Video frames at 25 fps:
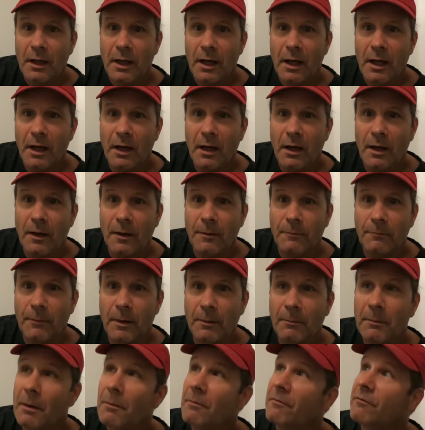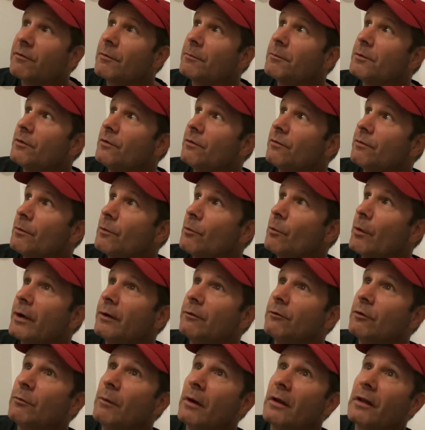I'm coming from you from the white
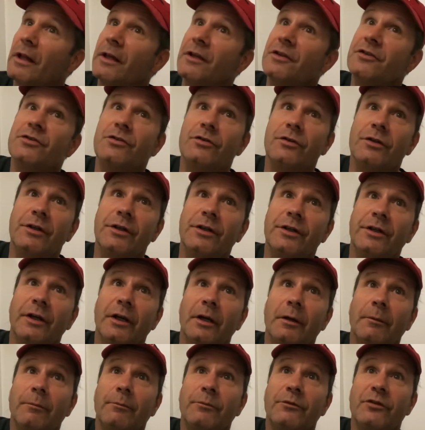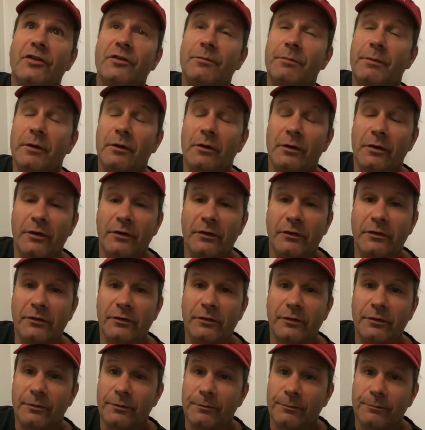room. I like shooting in here just because
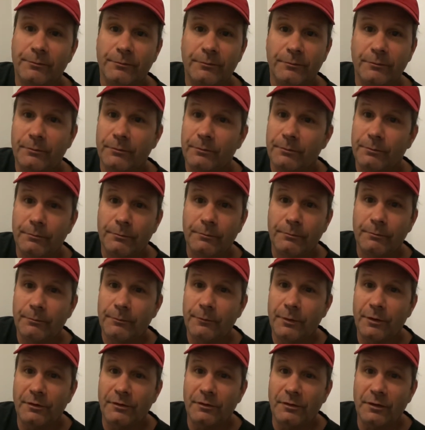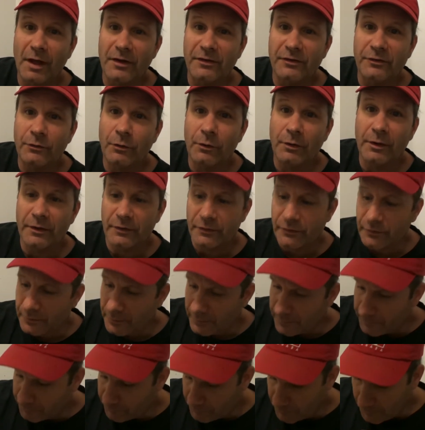there's less noise.
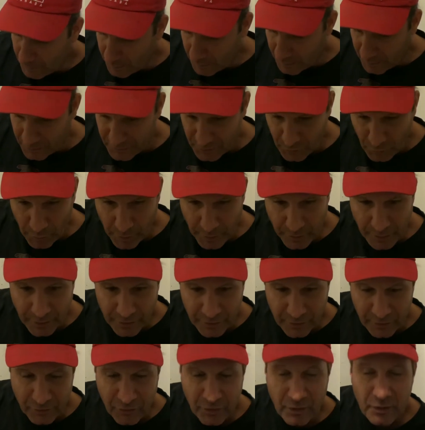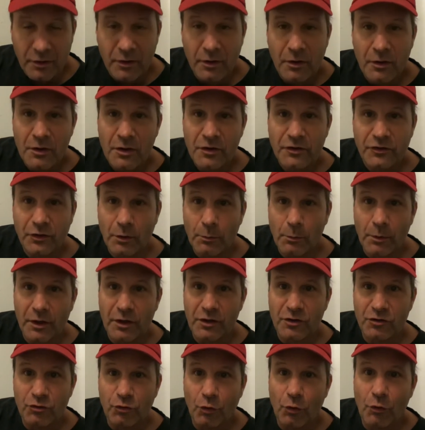And it's quiet and I can somewhat
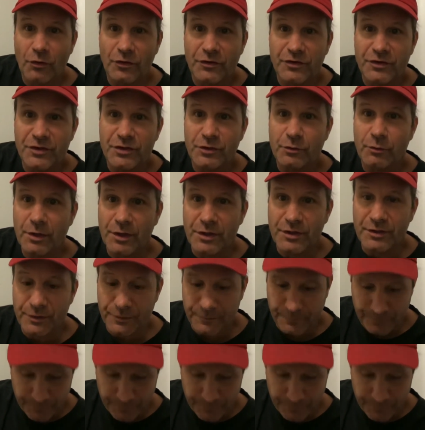control the situation,